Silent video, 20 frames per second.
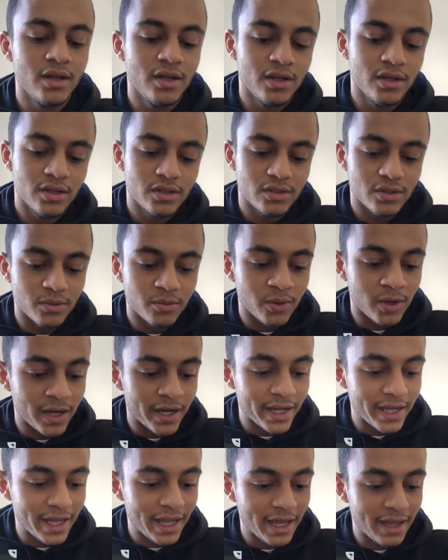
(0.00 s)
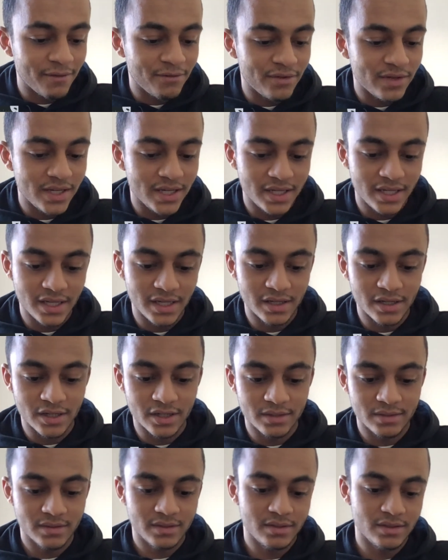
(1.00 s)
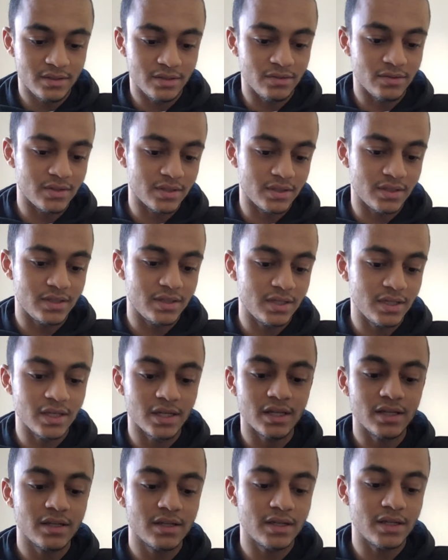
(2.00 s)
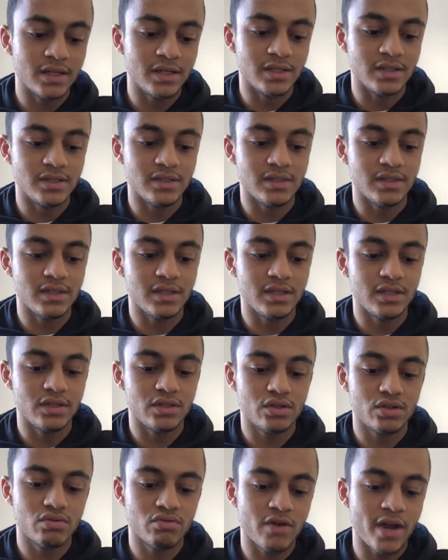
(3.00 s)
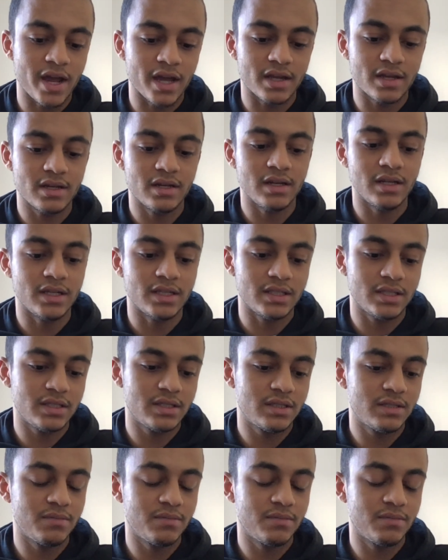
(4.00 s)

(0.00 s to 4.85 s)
So what I have here, you can see, is the track list.